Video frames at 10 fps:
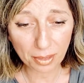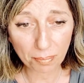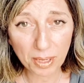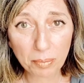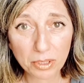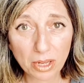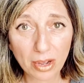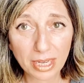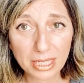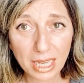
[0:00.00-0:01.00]
people
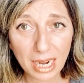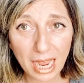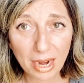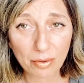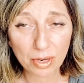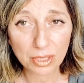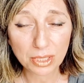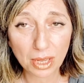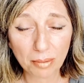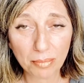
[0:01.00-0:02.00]
dying is
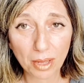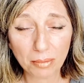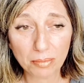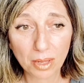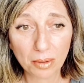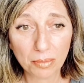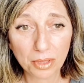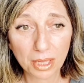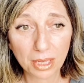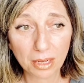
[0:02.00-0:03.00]
hilarious.
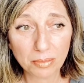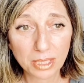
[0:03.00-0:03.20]
I'm